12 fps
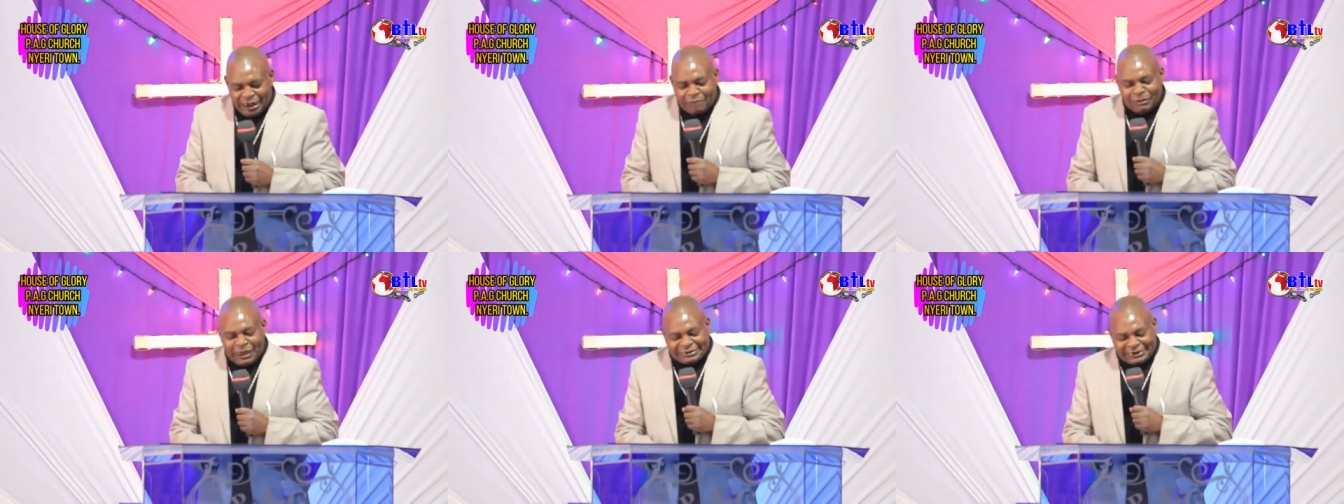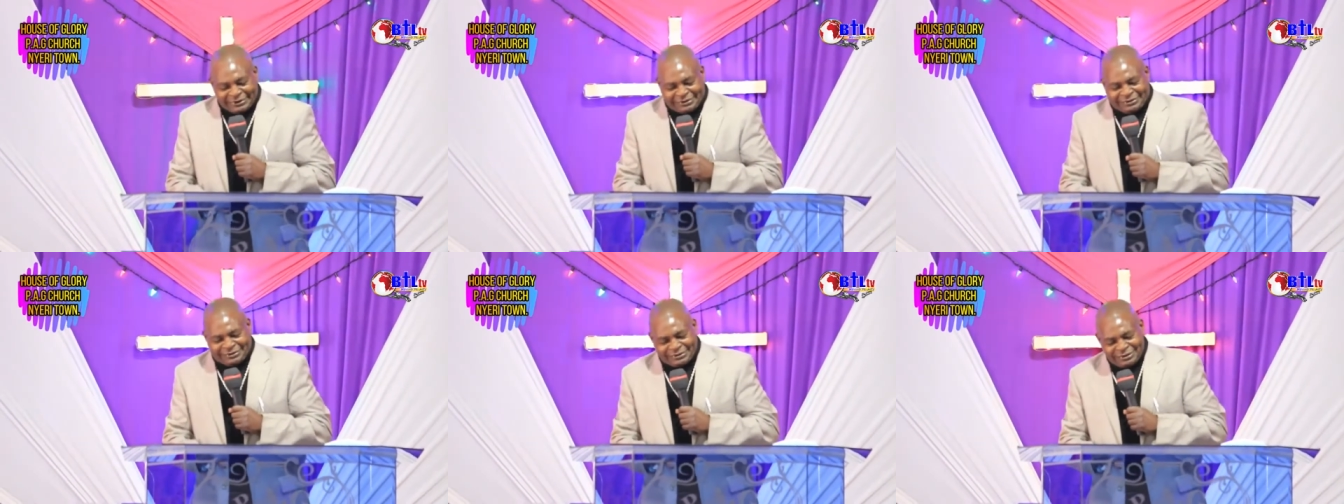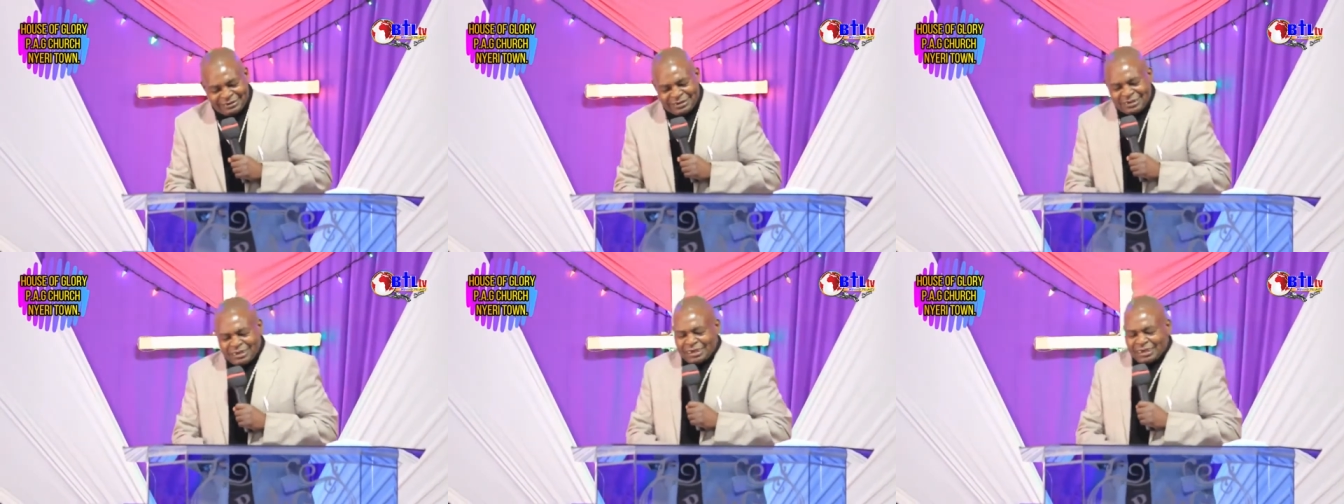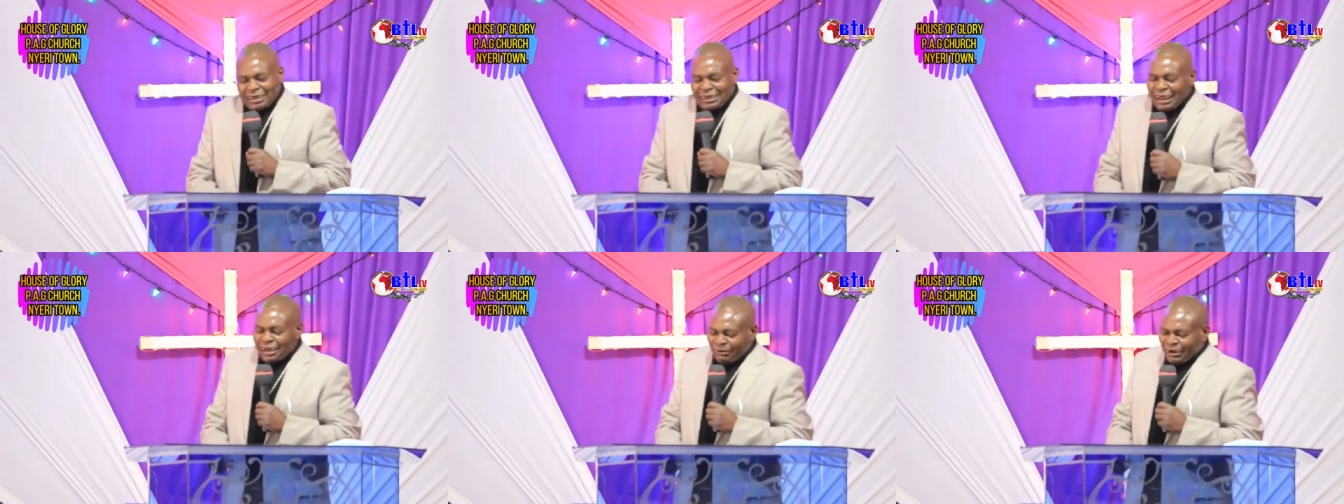number six
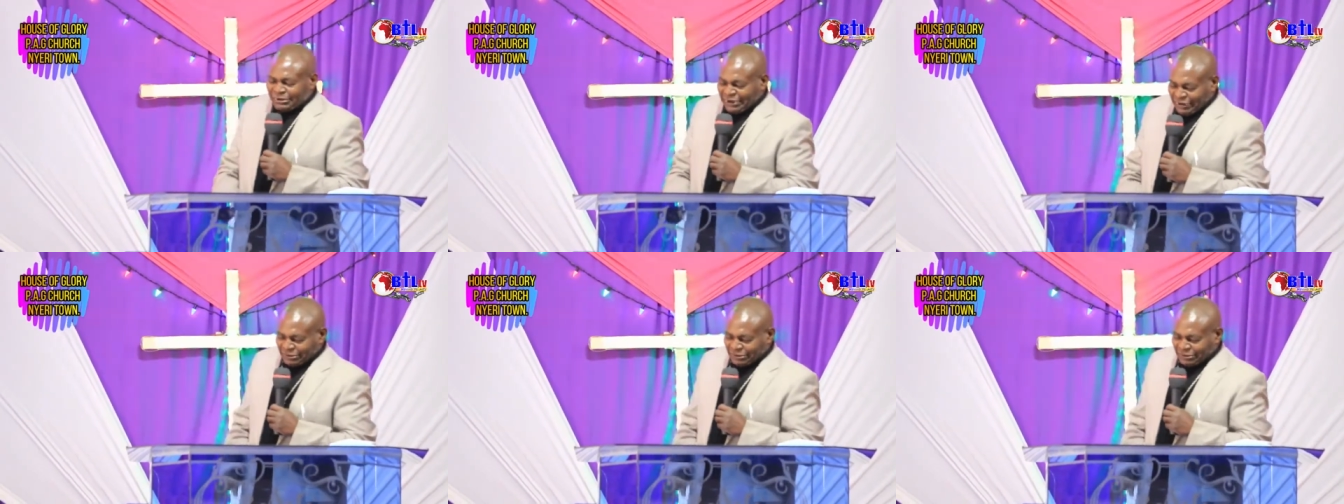in every